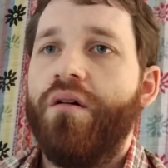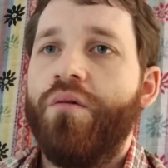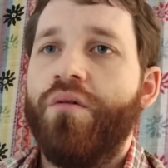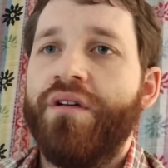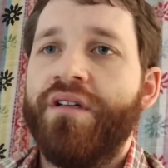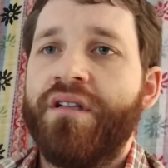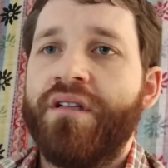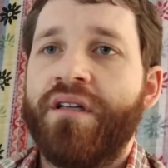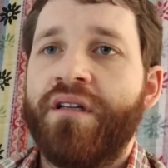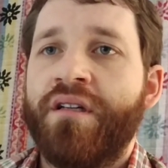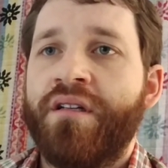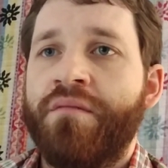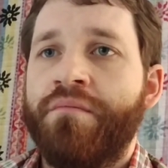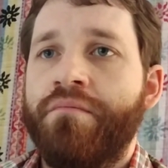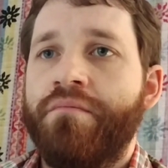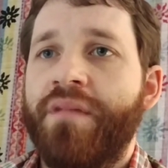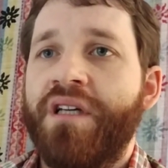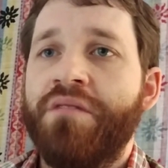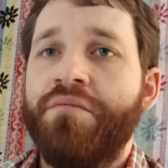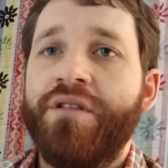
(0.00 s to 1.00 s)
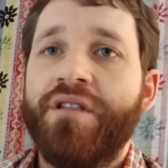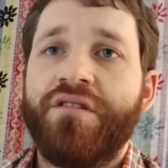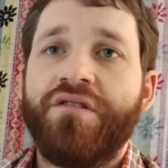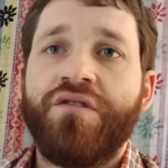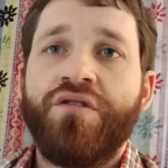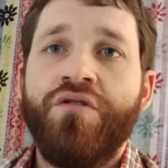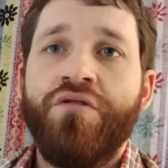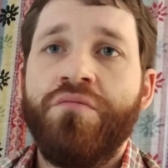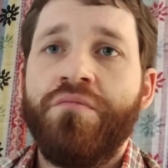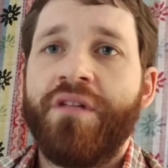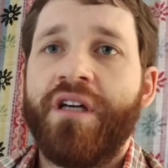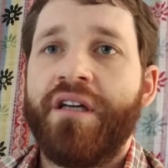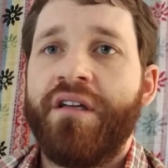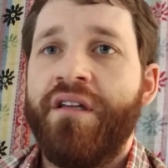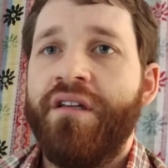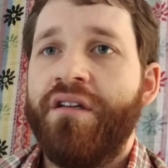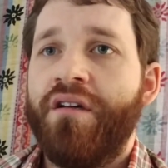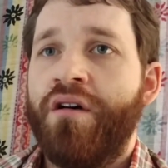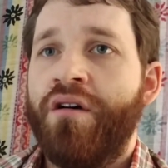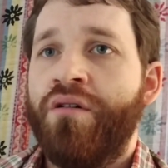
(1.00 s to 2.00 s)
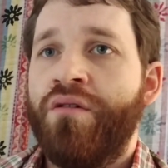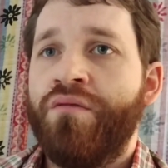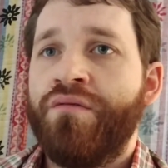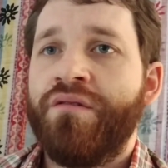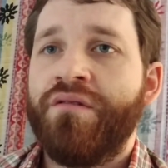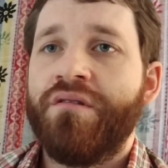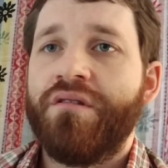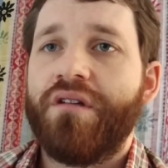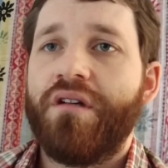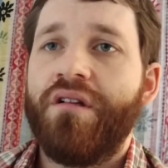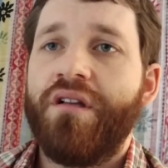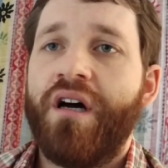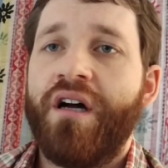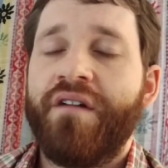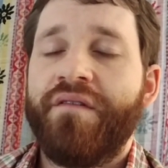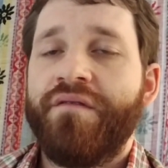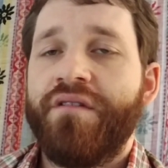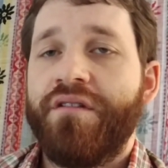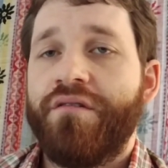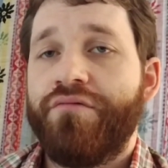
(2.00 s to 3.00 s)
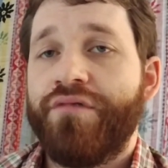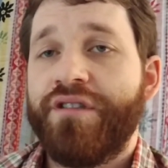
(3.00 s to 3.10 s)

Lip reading: We can maybe assume that he owns a lot of the